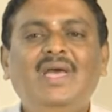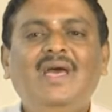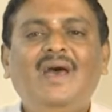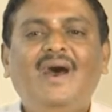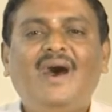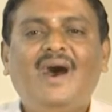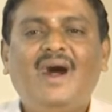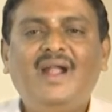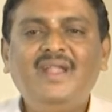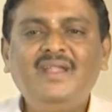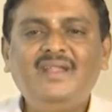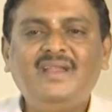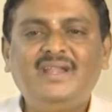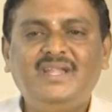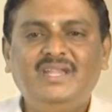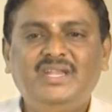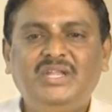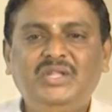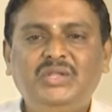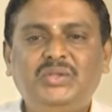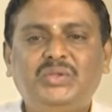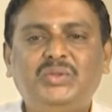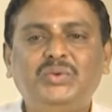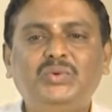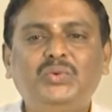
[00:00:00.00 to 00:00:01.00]
100
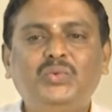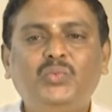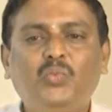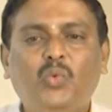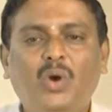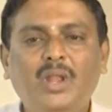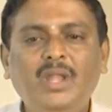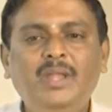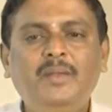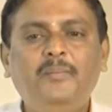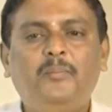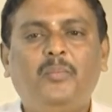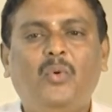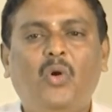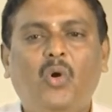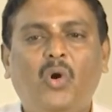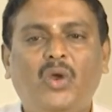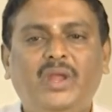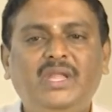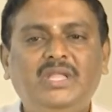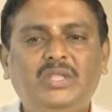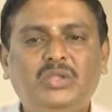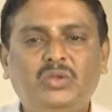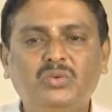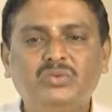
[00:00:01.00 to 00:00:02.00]
into
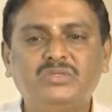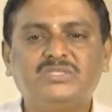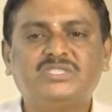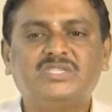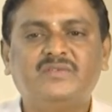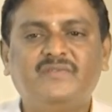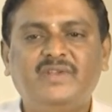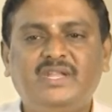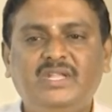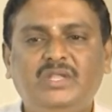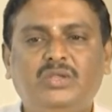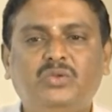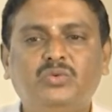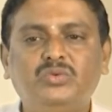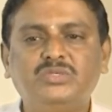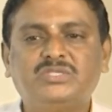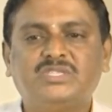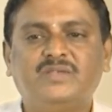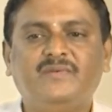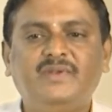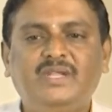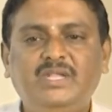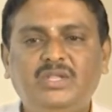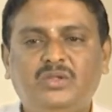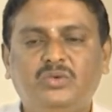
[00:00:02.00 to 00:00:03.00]

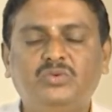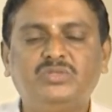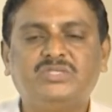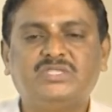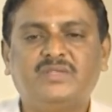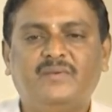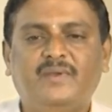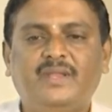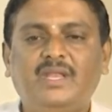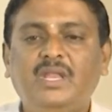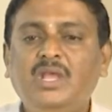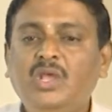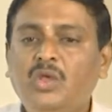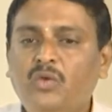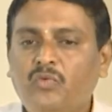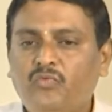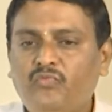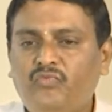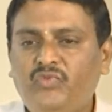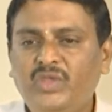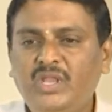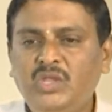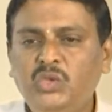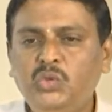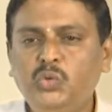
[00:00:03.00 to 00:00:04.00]
1.272727.
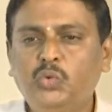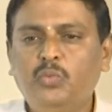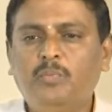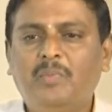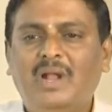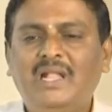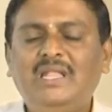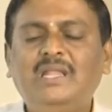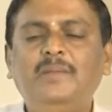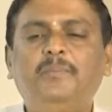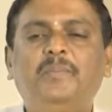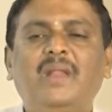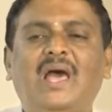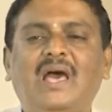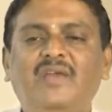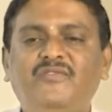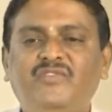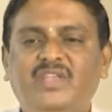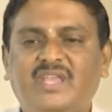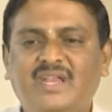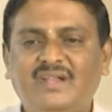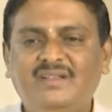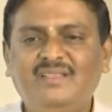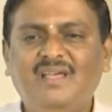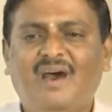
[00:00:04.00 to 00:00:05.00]
When you multiply, we
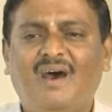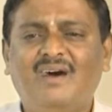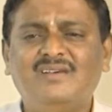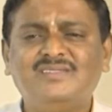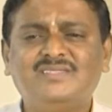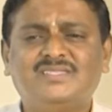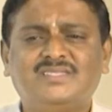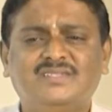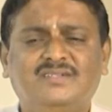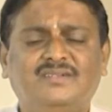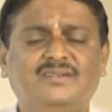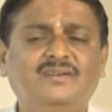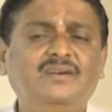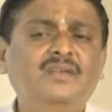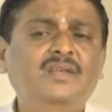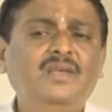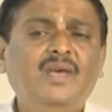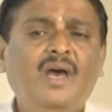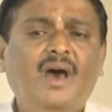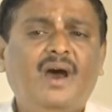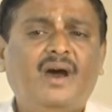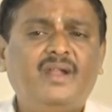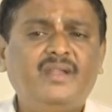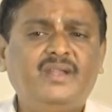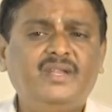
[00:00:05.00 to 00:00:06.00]
get the answer
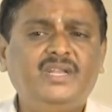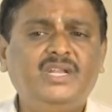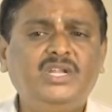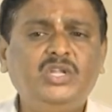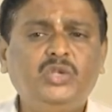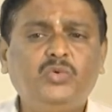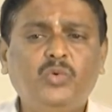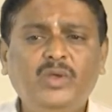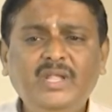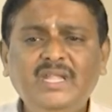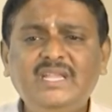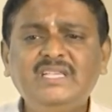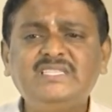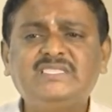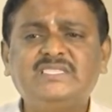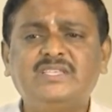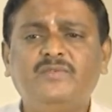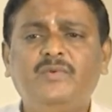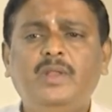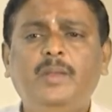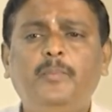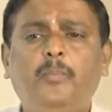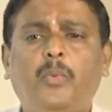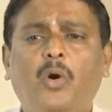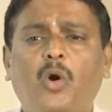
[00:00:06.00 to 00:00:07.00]

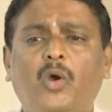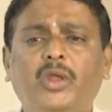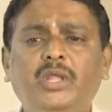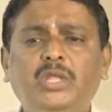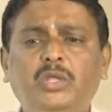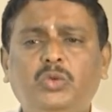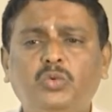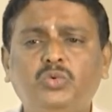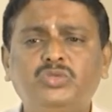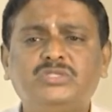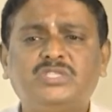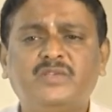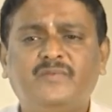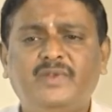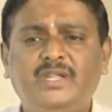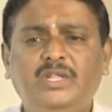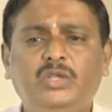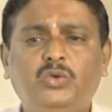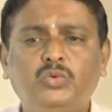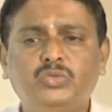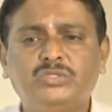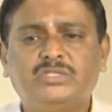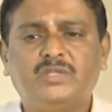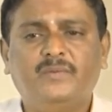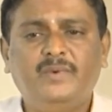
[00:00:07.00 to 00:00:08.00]

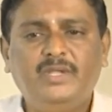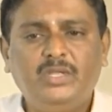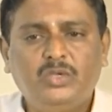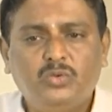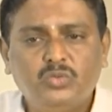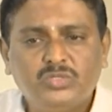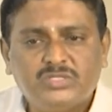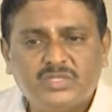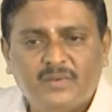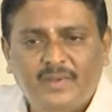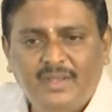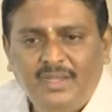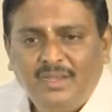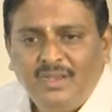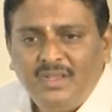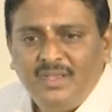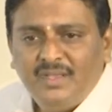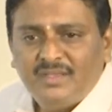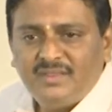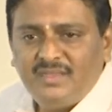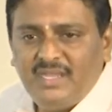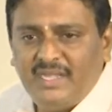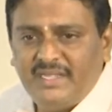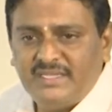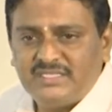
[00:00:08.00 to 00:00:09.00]
127.272727,
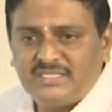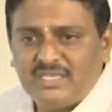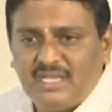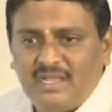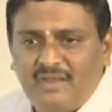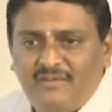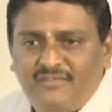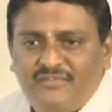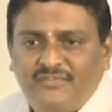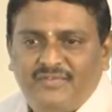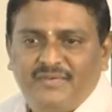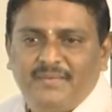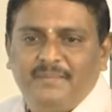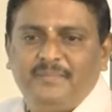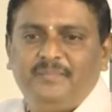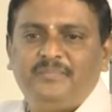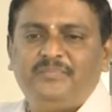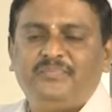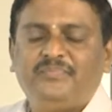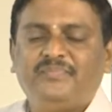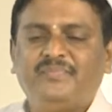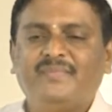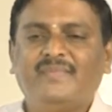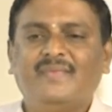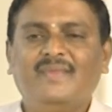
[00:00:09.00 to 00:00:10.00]
that itself.
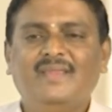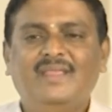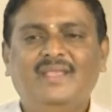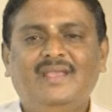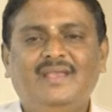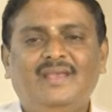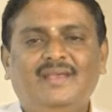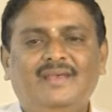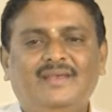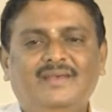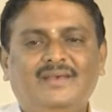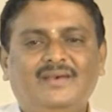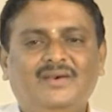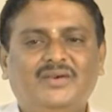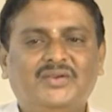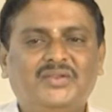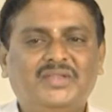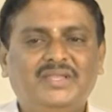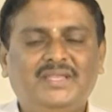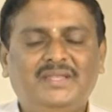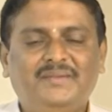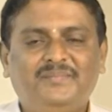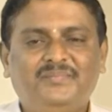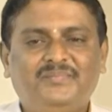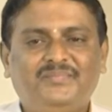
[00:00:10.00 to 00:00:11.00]

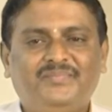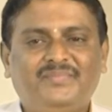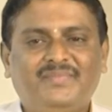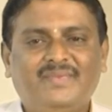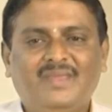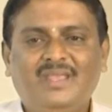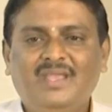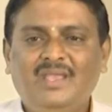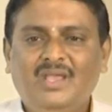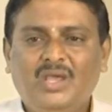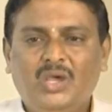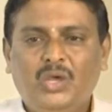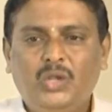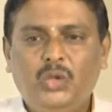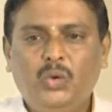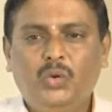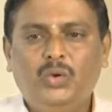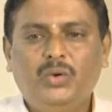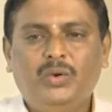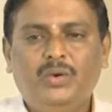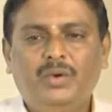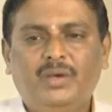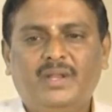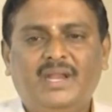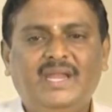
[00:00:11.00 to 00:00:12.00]
Okay.
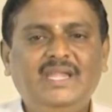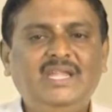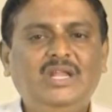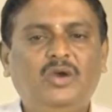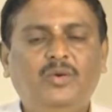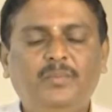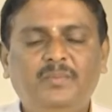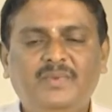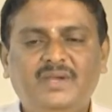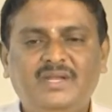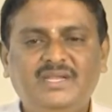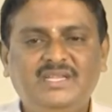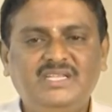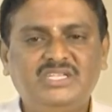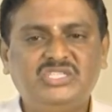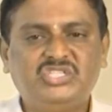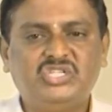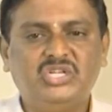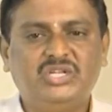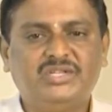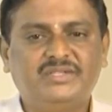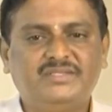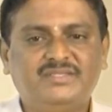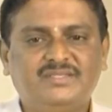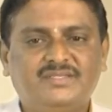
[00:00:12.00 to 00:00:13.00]
No, write down, my dear
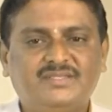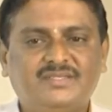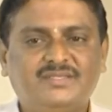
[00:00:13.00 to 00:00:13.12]
children.